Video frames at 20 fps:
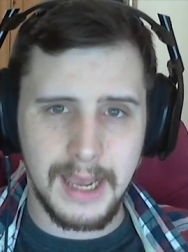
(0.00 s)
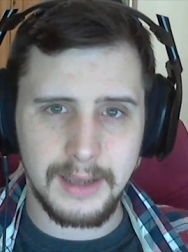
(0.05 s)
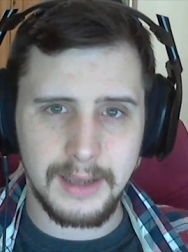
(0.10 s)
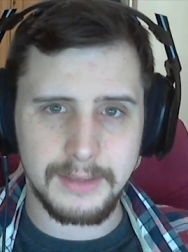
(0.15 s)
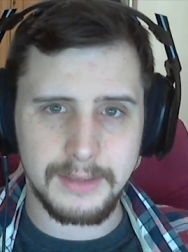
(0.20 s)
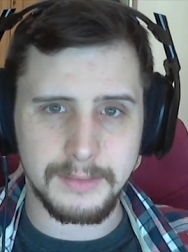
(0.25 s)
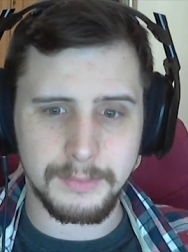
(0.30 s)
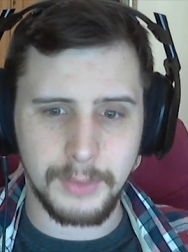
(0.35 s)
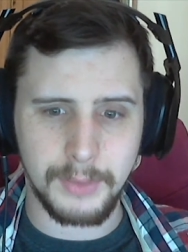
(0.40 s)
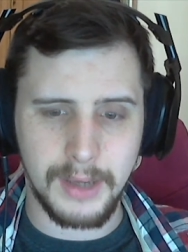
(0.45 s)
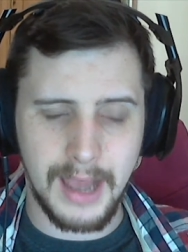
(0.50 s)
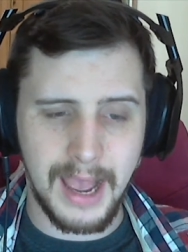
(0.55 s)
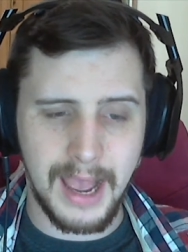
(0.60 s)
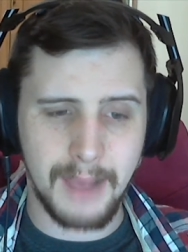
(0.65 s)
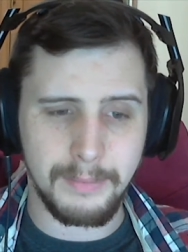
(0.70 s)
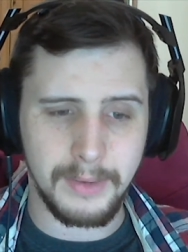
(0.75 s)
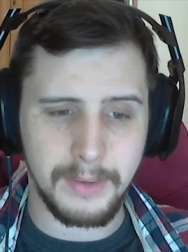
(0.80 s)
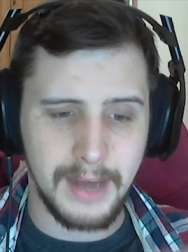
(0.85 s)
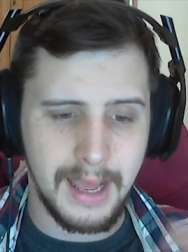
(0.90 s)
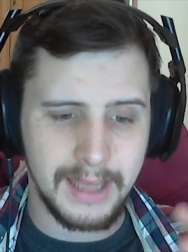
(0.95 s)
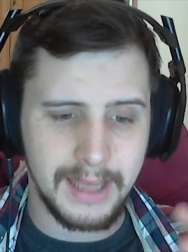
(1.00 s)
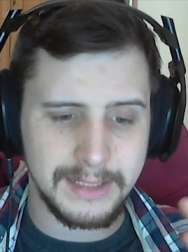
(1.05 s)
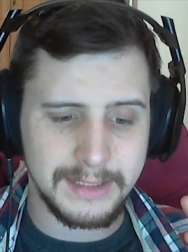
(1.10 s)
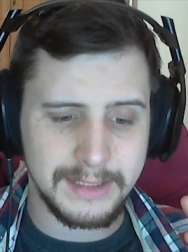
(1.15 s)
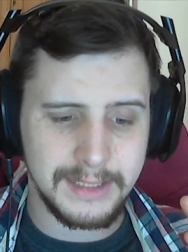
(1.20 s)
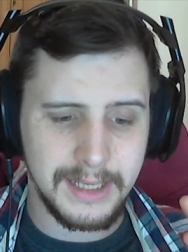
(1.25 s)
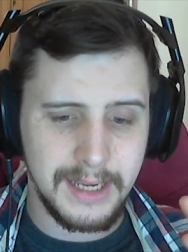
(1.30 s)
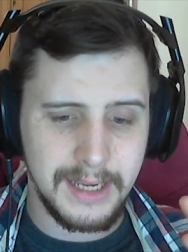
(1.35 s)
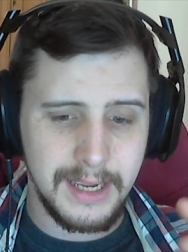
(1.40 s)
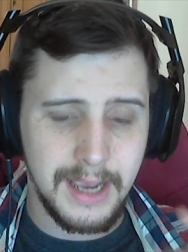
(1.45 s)
what happen. And
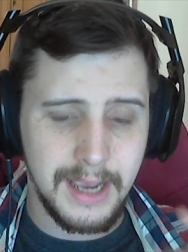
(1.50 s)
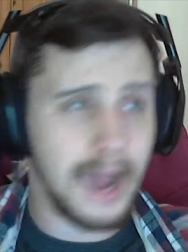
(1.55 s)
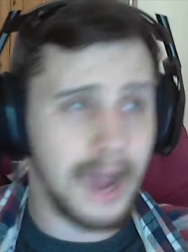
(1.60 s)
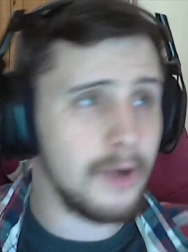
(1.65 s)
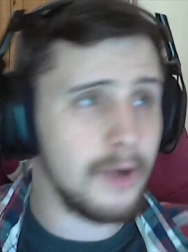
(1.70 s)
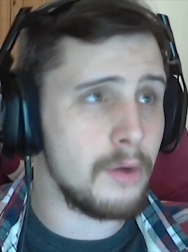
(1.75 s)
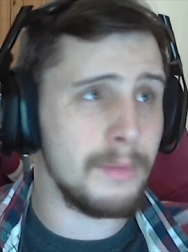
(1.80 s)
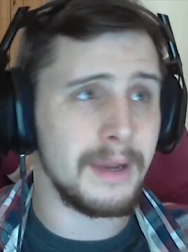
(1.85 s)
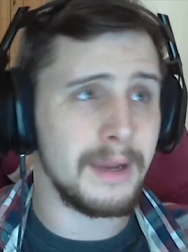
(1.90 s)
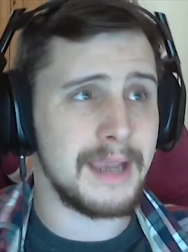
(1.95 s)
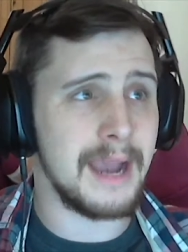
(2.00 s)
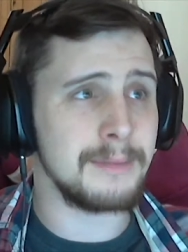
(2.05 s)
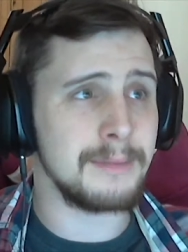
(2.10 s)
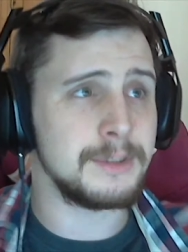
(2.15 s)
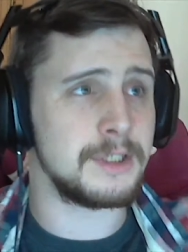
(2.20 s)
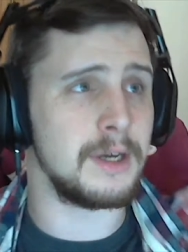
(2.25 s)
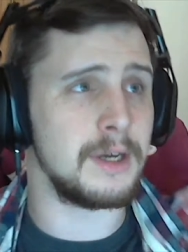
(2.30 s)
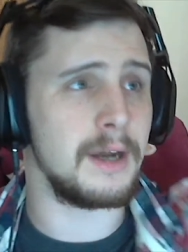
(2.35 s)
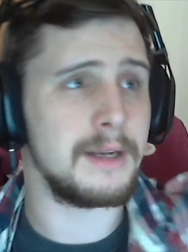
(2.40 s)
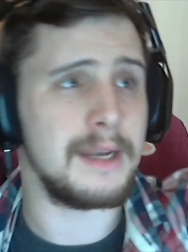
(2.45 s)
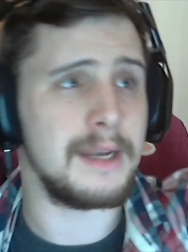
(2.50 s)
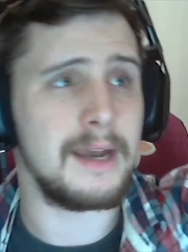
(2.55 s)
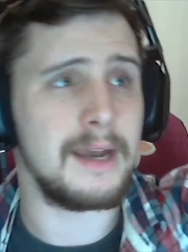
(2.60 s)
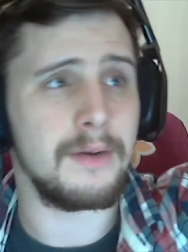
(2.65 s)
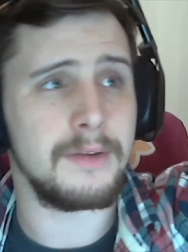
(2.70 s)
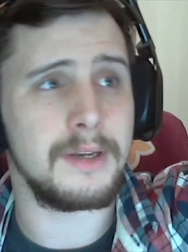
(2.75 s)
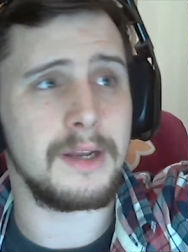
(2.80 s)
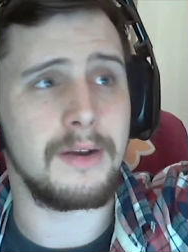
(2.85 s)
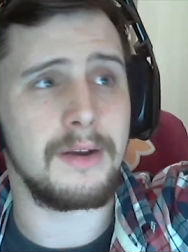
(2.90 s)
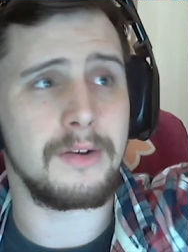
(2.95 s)
I got my capture card now,
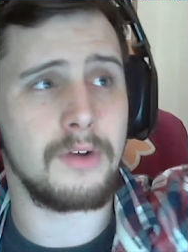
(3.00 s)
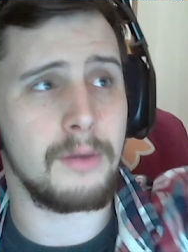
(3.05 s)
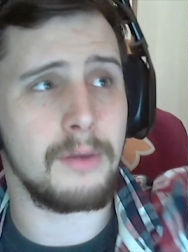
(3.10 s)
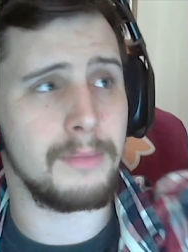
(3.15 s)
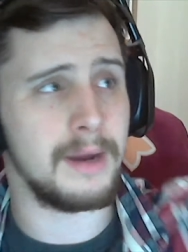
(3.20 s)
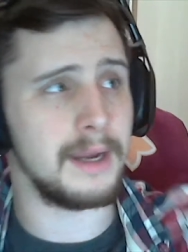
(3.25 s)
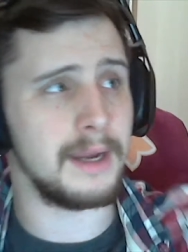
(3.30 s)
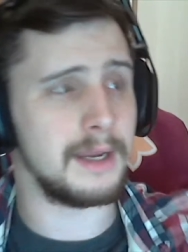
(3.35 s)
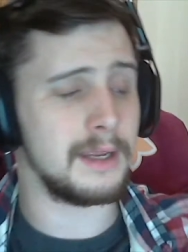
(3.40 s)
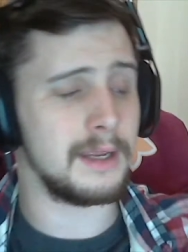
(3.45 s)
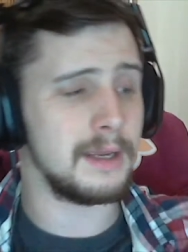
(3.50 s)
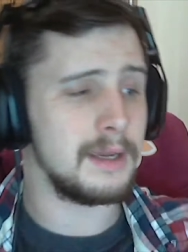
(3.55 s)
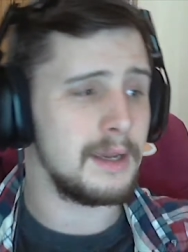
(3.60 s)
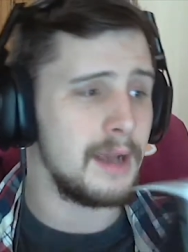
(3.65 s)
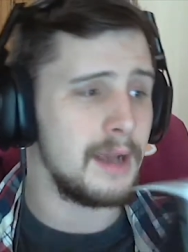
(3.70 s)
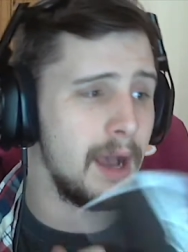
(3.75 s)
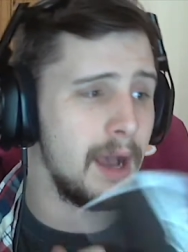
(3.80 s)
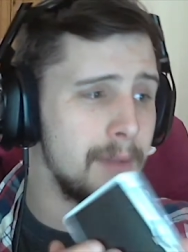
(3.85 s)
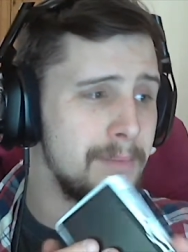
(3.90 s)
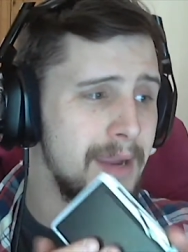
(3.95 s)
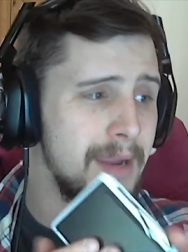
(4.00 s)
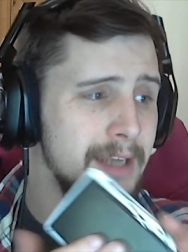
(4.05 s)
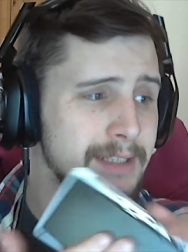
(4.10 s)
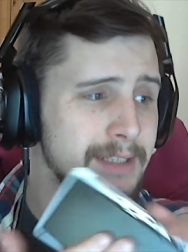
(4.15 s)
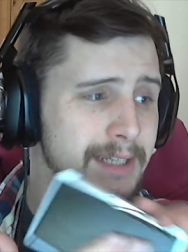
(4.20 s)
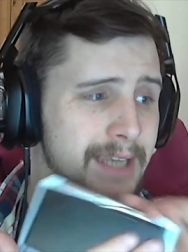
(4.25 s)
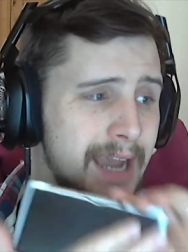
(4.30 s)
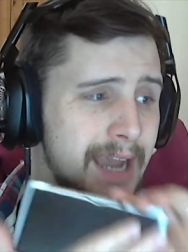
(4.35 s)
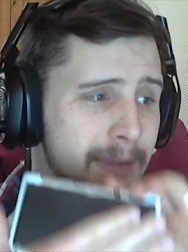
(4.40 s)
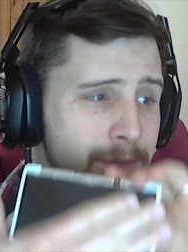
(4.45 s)
you know, I got my
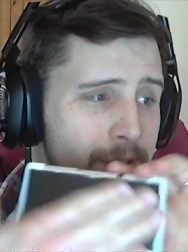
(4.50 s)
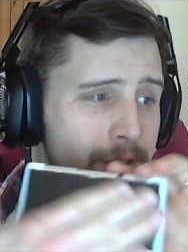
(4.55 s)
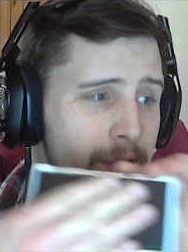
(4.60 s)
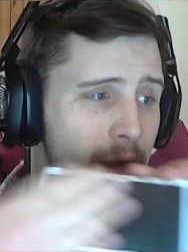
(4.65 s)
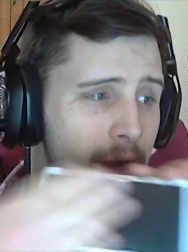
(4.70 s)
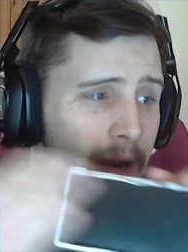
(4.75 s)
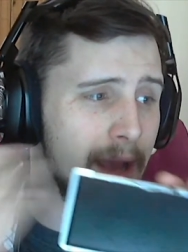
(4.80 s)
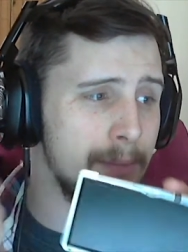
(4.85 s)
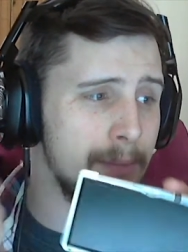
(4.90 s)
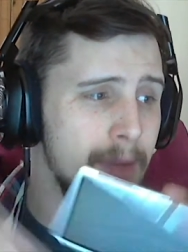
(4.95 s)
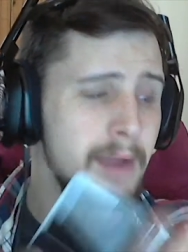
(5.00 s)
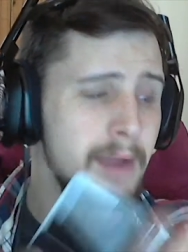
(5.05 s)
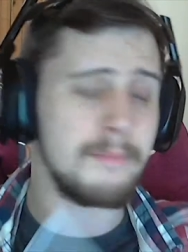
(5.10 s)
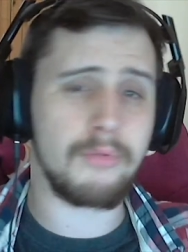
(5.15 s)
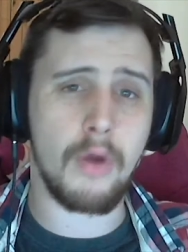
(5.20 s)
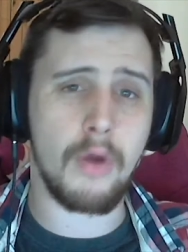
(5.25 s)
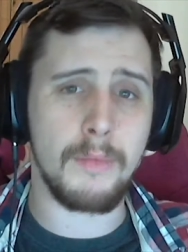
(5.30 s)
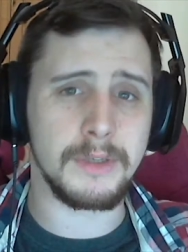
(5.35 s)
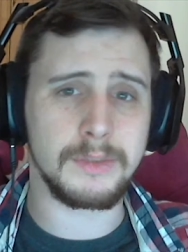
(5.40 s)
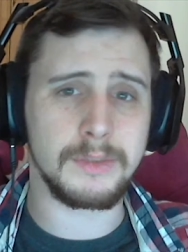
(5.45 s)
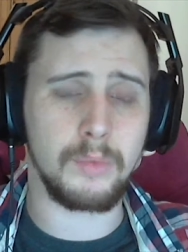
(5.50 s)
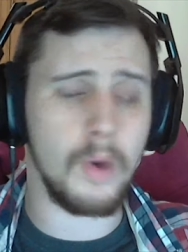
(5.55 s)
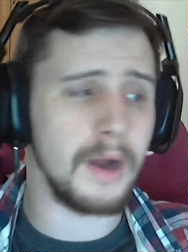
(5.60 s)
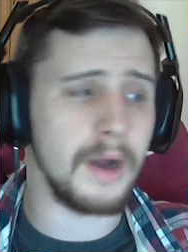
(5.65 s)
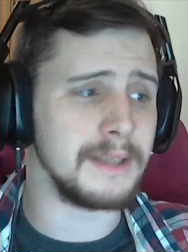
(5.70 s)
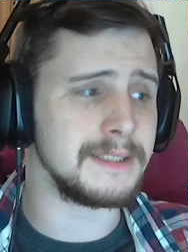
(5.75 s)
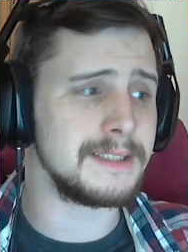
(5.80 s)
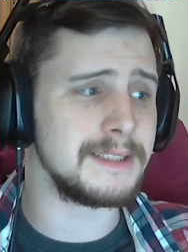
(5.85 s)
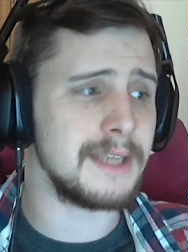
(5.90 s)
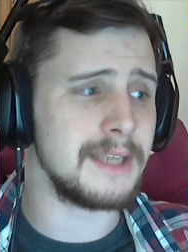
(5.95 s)
amazing capture card. And my promise
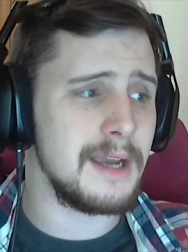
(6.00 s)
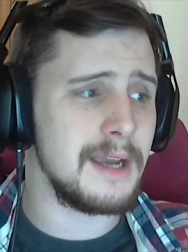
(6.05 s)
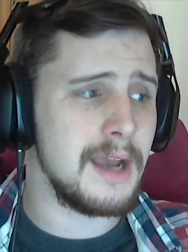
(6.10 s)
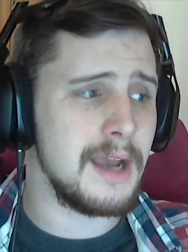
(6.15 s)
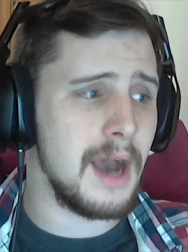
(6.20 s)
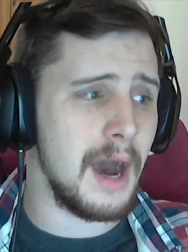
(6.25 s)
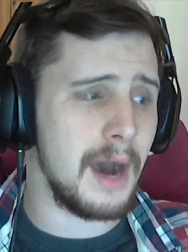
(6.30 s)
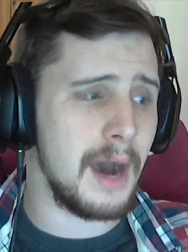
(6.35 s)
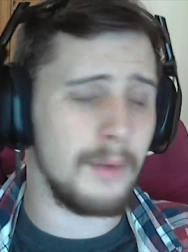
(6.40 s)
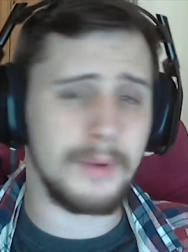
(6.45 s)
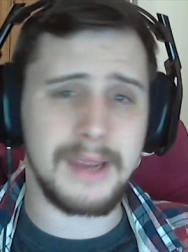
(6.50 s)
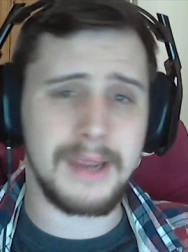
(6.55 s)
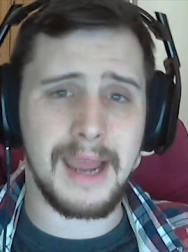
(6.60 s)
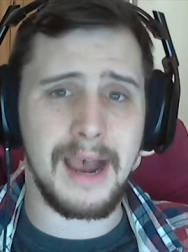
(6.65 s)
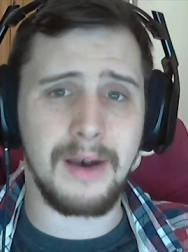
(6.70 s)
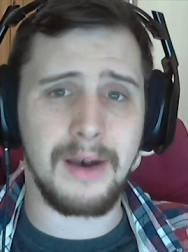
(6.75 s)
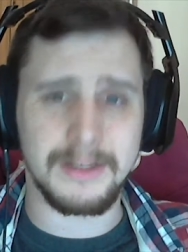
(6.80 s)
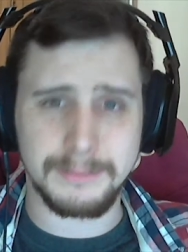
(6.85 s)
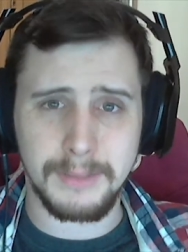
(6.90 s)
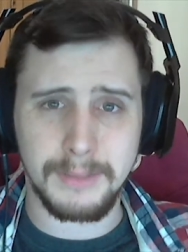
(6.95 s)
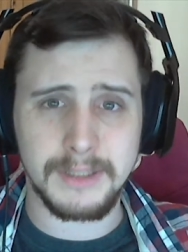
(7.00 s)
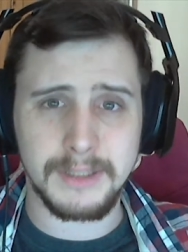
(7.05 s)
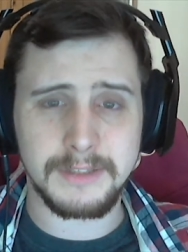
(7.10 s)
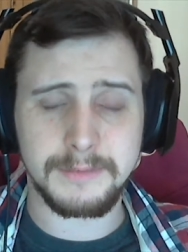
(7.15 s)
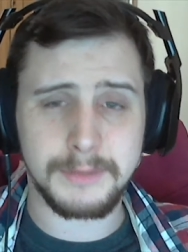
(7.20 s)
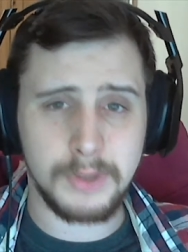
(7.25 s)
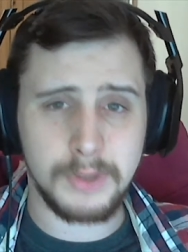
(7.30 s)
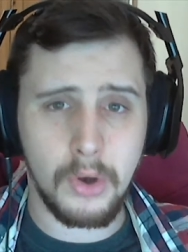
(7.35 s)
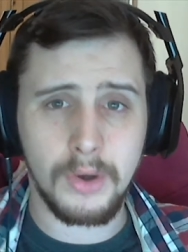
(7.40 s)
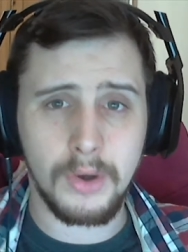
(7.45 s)
was I will get out as
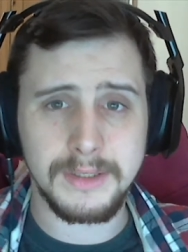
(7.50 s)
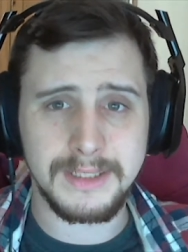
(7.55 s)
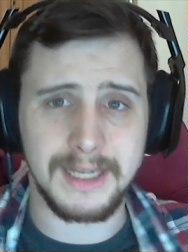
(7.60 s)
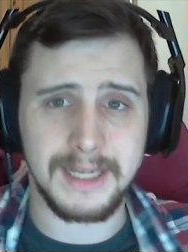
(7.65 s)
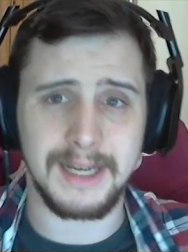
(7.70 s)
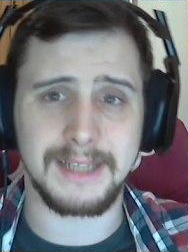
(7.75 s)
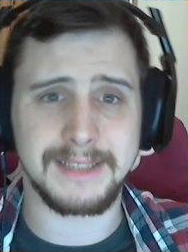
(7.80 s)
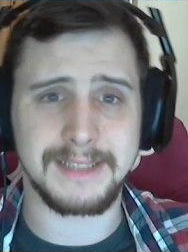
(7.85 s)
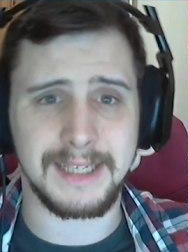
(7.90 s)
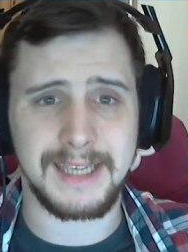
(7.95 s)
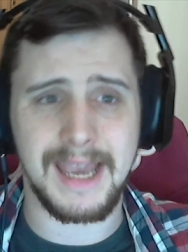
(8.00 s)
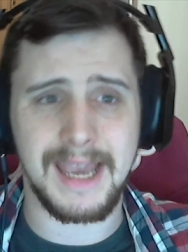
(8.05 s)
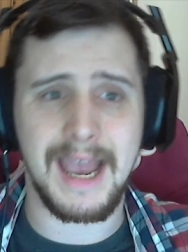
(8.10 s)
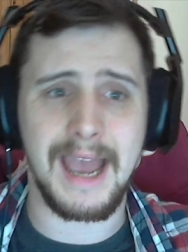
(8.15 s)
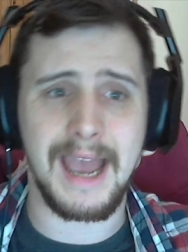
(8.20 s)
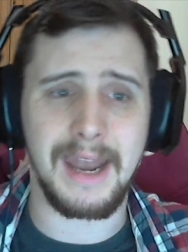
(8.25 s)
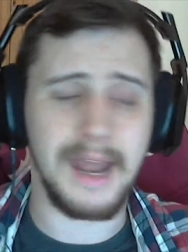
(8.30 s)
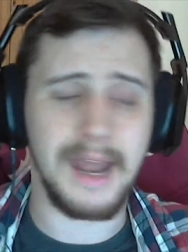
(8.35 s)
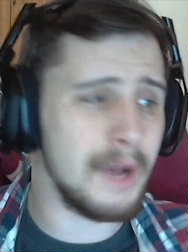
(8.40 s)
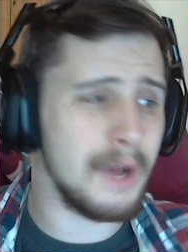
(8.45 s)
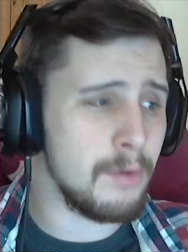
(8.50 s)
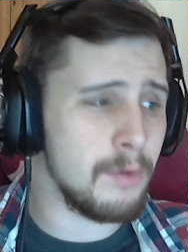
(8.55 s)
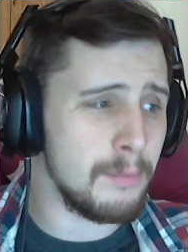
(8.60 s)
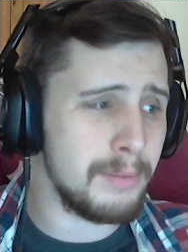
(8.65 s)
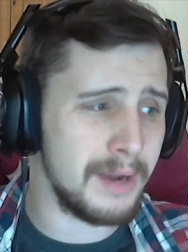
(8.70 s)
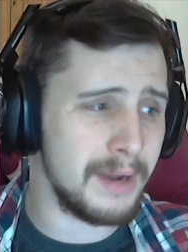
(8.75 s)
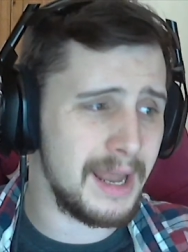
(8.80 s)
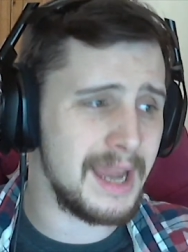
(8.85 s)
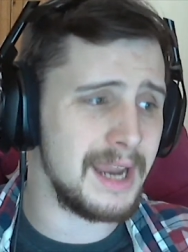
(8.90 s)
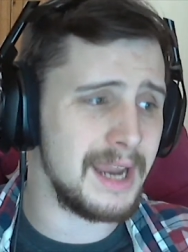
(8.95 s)
much content as I can and I will
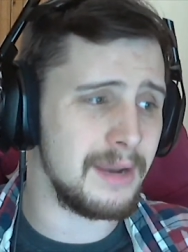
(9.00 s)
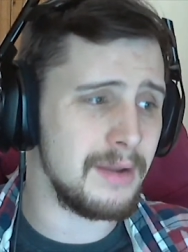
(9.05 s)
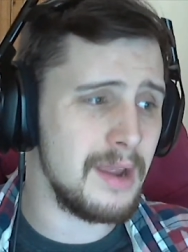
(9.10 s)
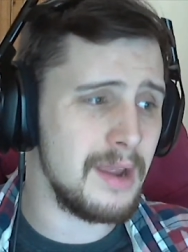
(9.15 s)
play